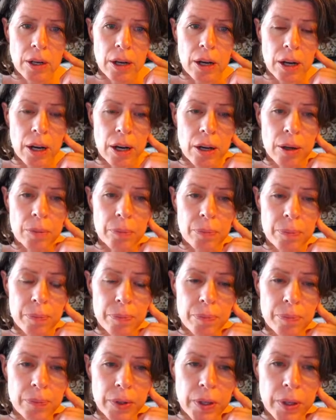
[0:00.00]

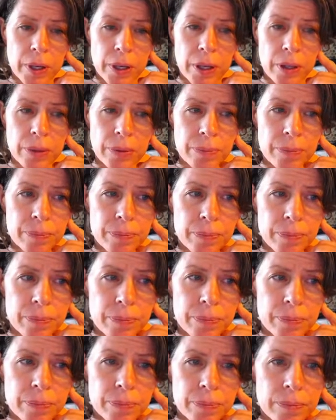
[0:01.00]
you know,
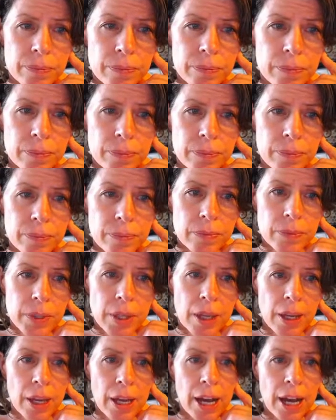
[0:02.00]

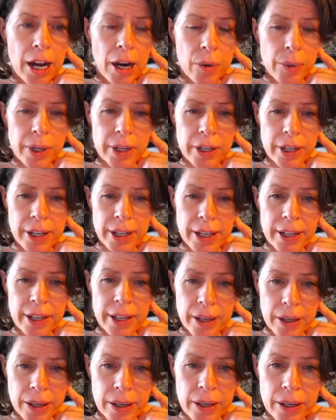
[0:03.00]
how are we going to get
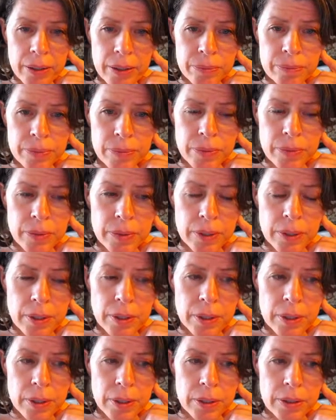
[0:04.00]
income
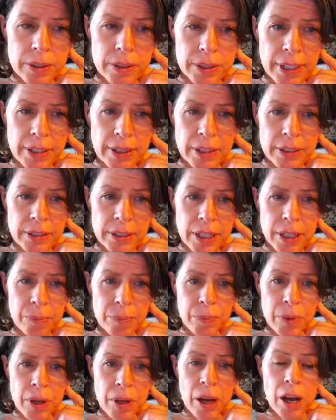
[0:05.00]
to set this
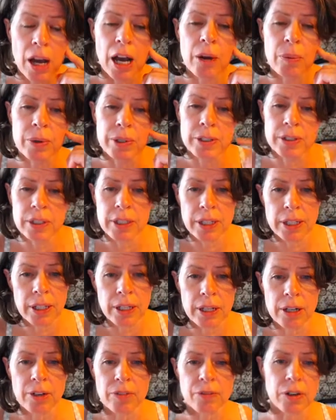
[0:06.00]
up? I was
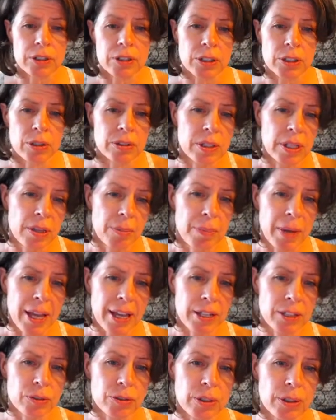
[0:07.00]
thinking, at first I was thinking
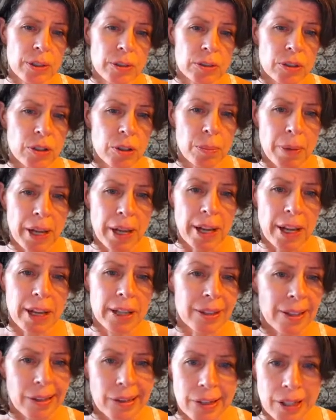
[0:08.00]
patron, so you pay
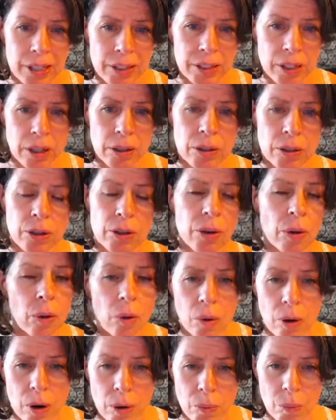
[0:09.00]
like $1
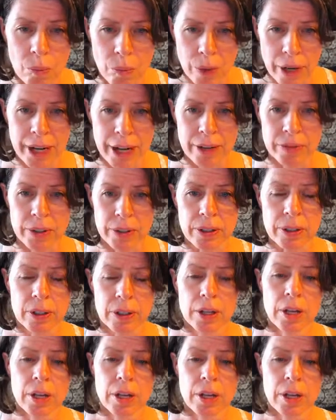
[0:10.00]
or whatever,